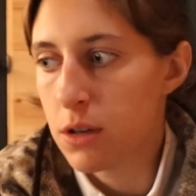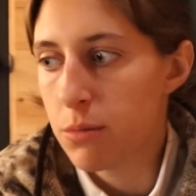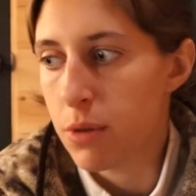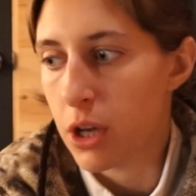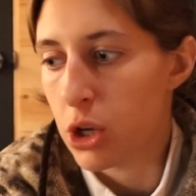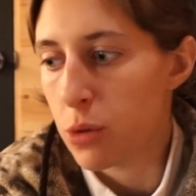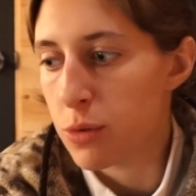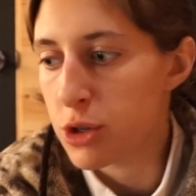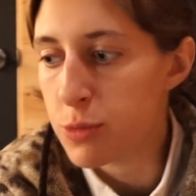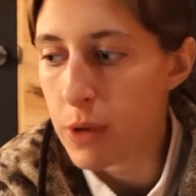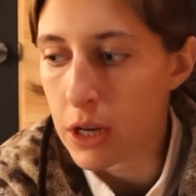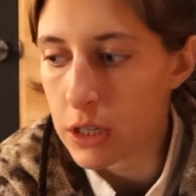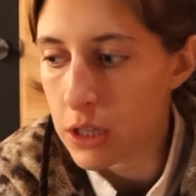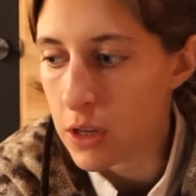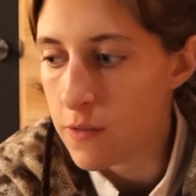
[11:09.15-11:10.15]
by your
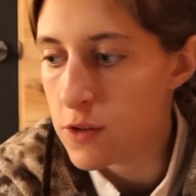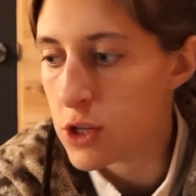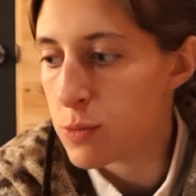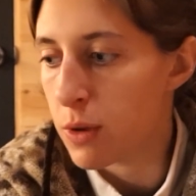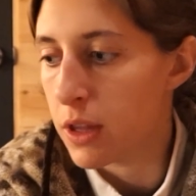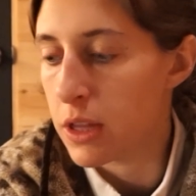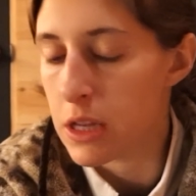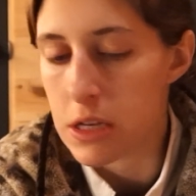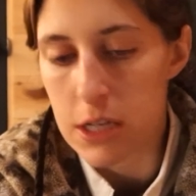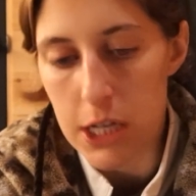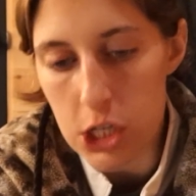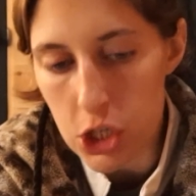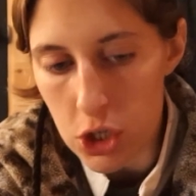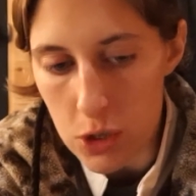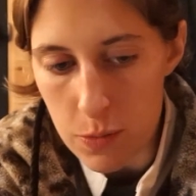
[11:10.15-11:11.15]
perspective, just by the
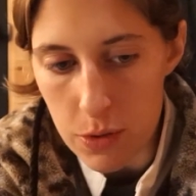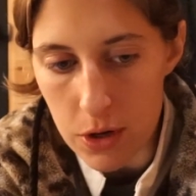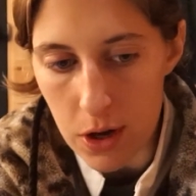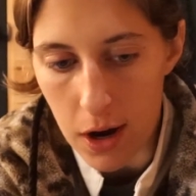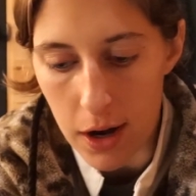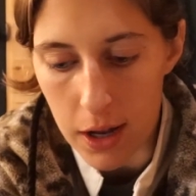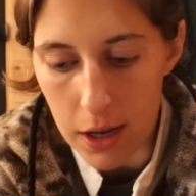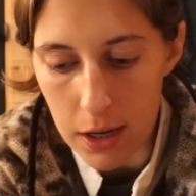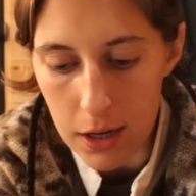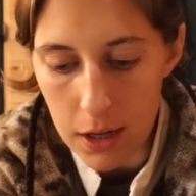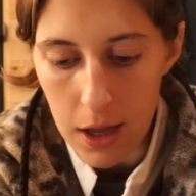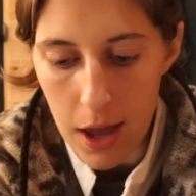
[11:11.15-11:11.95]
intention you put on it.